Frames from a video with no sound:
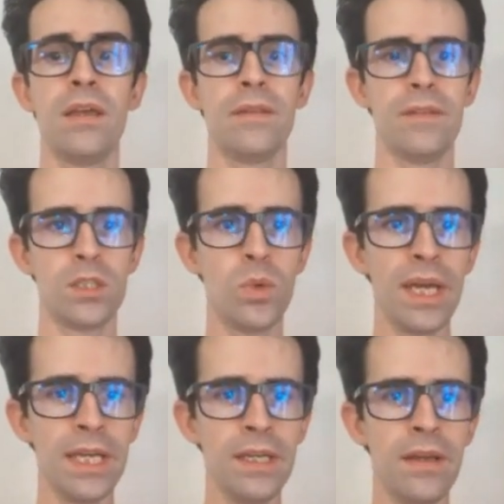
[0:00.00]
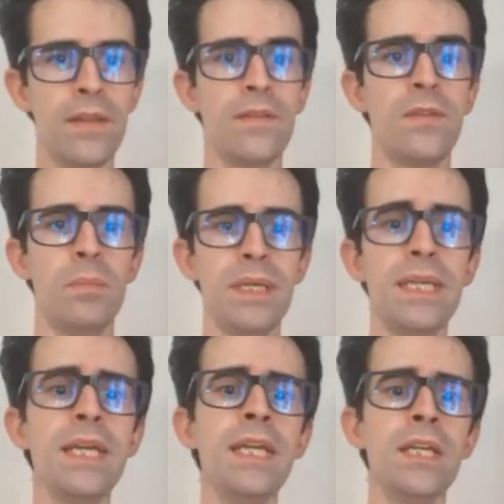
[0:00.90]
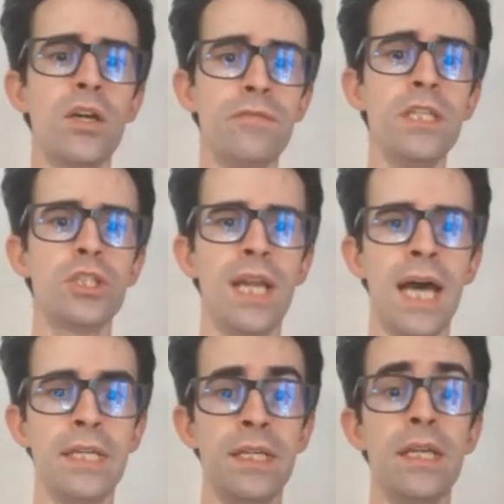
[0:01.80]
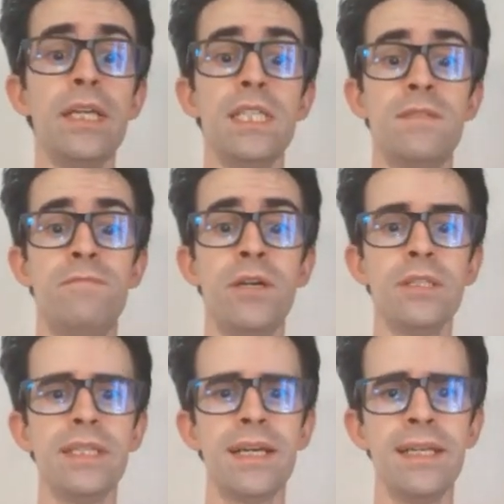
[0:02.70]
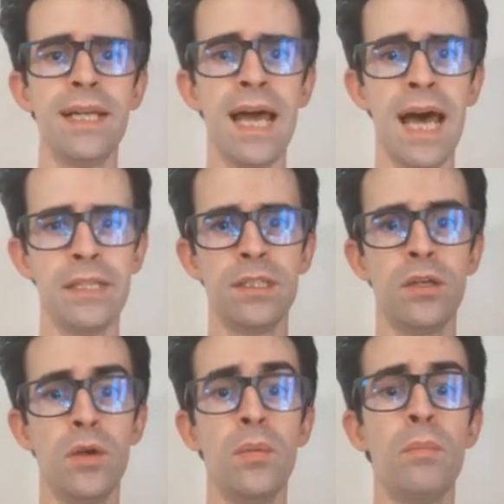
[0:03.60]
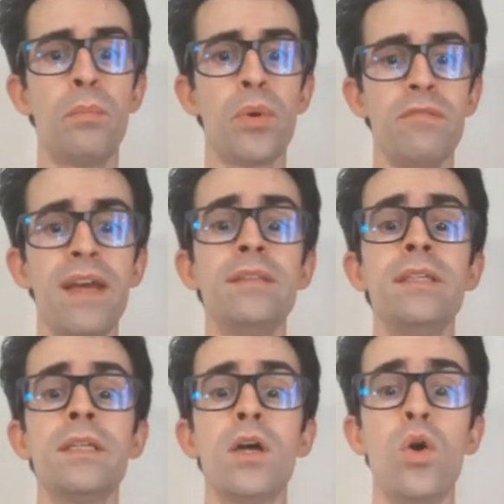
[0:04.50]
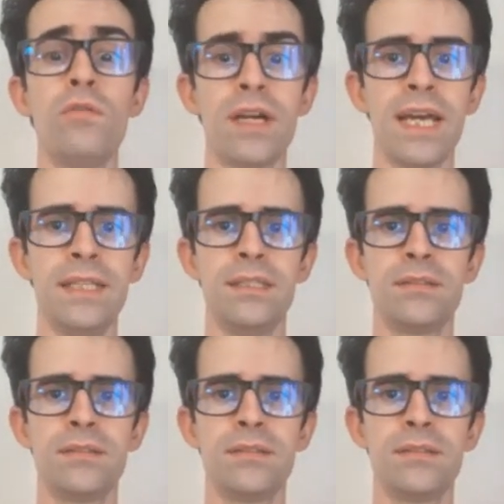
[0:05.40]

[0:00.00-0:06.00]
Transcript: This way, the beginning of each line is vertically aligned, preventing overhead,